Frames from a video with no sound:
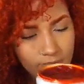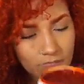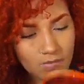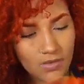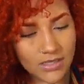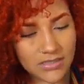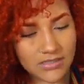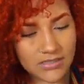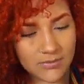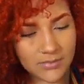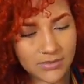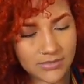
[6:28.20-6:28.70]

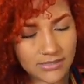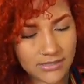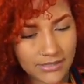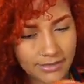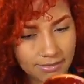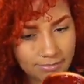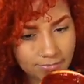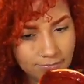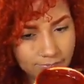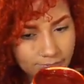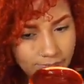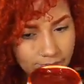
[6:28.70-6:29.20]
It smells
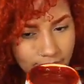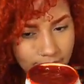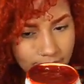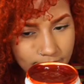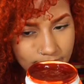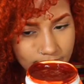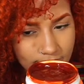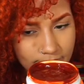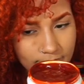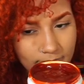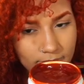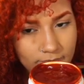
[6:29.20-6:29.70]
like
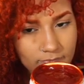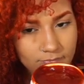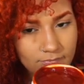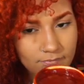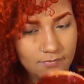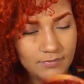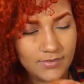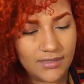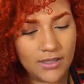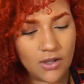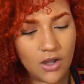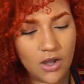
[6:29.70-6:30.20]

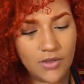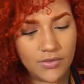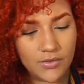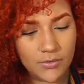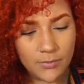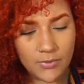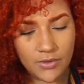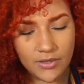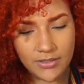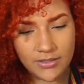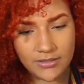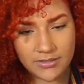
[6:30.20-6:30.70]
all their
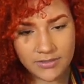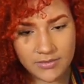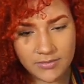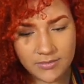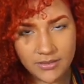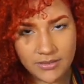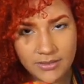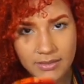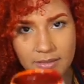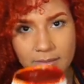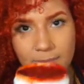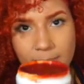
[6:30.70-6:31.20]
products
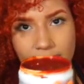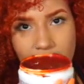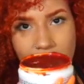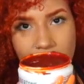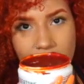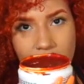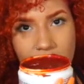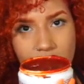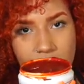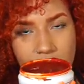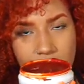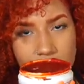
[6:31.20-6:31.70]
smell like mint.
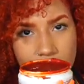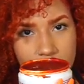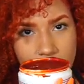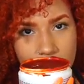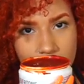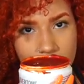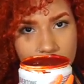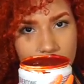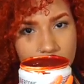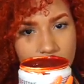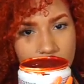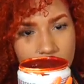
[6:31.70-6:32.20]

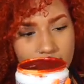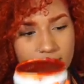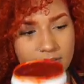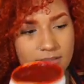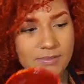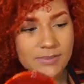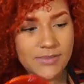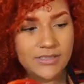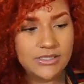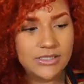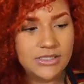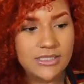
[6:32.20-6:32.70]
It
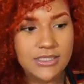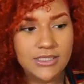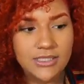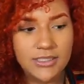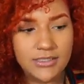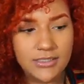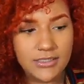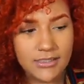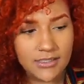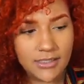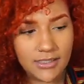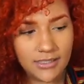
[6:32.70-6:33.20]
smells
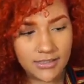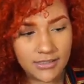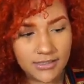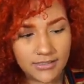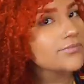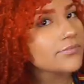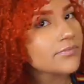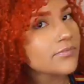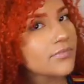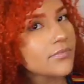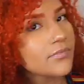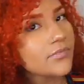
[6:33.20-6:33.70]
good. Like
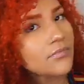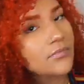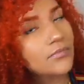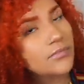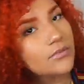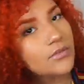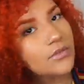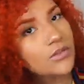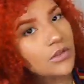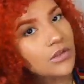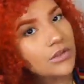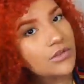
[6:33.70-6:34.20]

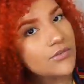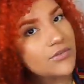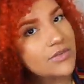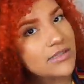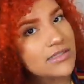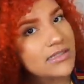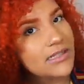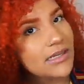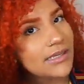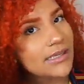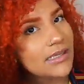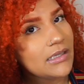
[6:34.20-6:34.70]
the only
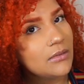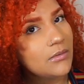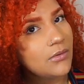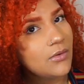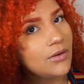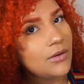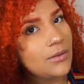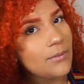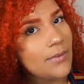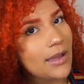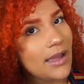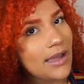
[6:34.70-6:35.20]
reason I keep
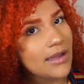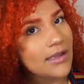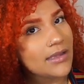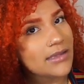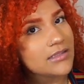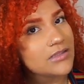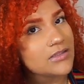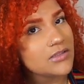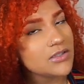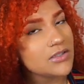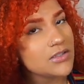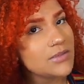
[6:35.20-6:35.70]
going back
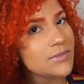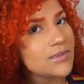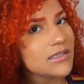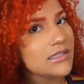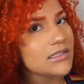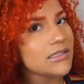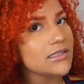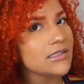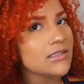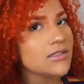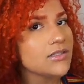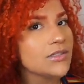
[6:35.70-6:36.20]
is just because
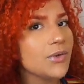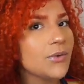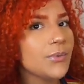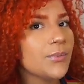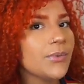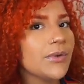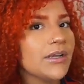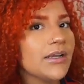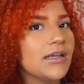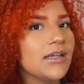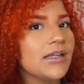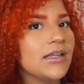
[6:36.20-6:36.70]
it's so
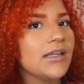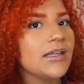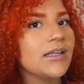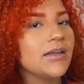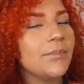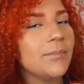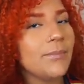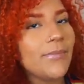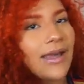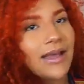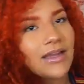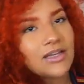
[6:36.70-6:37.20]
pretty and
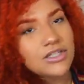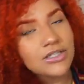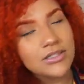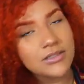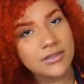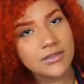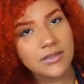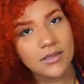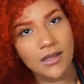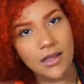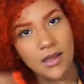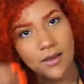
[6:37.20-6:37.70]
it
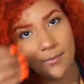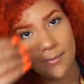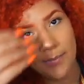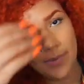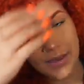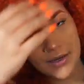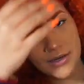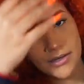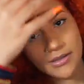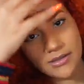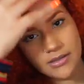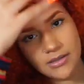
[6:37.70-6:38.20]
matches a lot
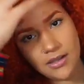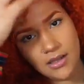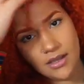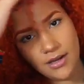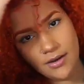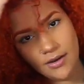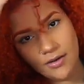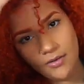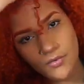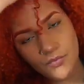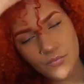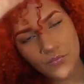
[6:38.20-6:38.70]
better
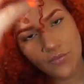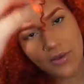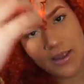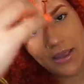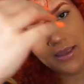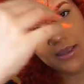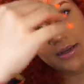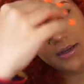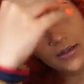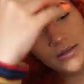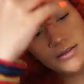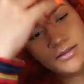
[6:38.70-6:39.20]
than
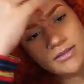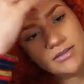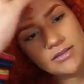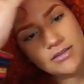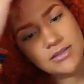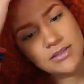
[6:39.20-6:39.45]
red.